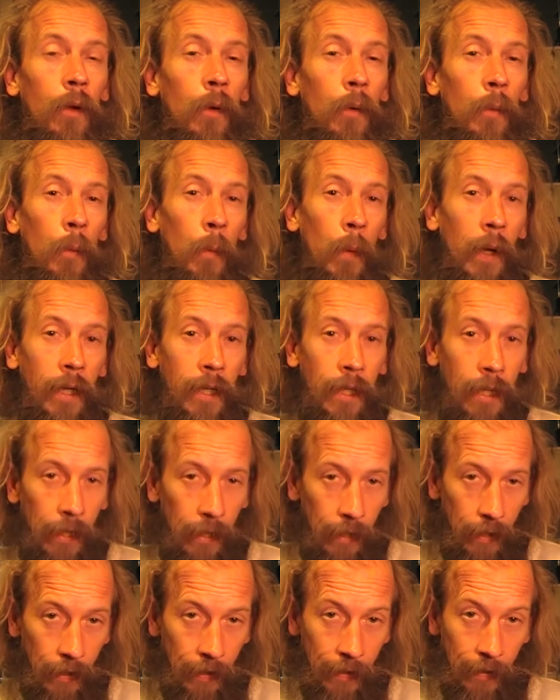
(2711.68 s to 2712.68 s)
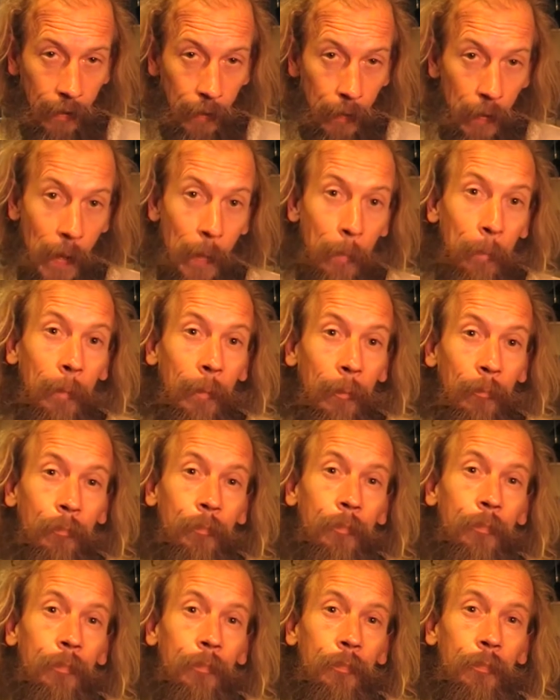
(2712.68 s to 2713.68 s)
awakening them
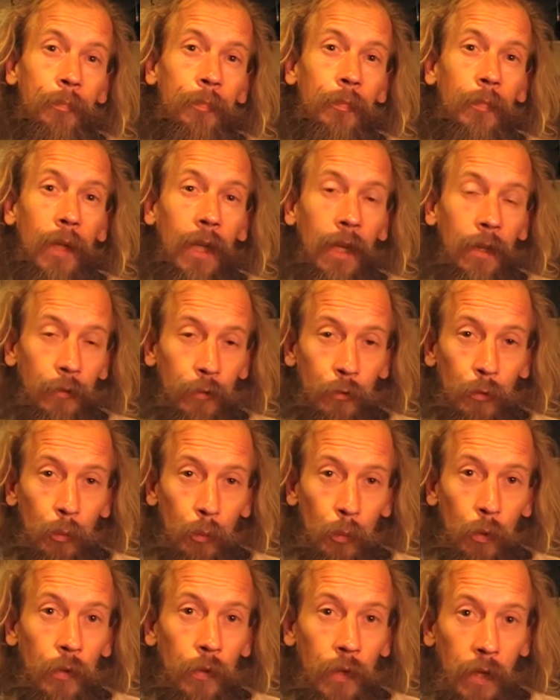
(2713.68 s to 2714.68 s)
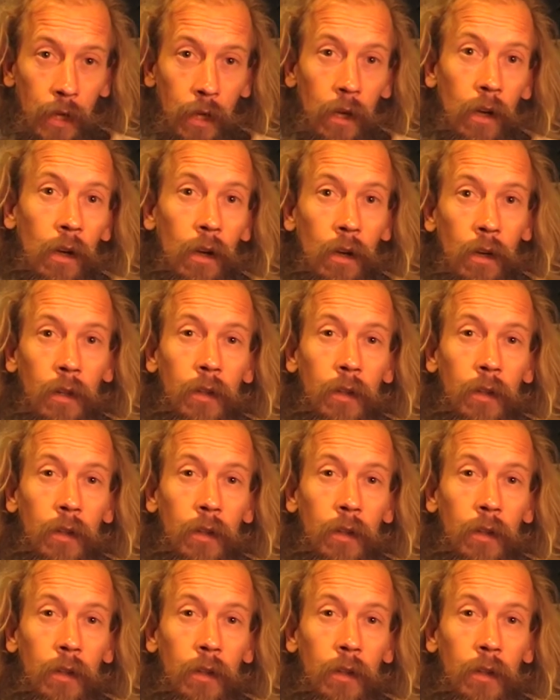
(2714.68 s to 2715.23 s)
as to what they are.